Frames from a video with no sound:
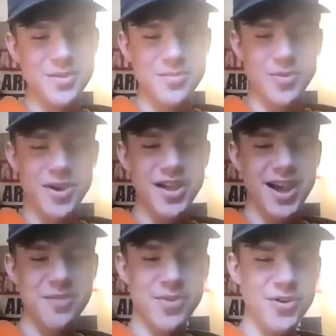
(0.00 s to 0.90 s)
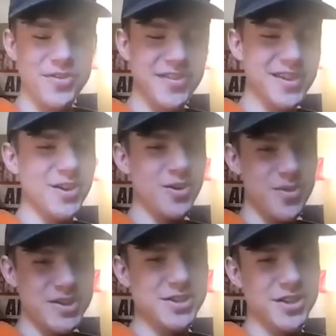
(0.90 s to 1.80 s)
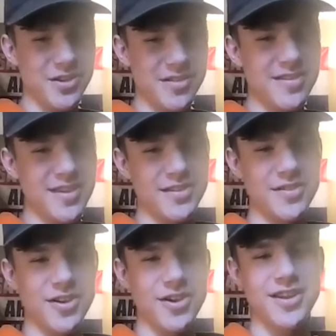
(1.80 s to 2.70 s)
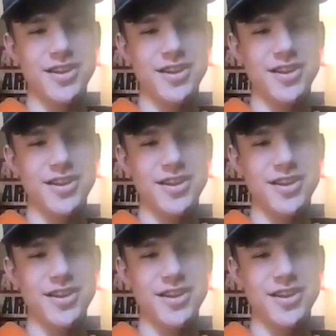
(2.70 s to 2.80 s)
Well, I posted it originally on TikTok,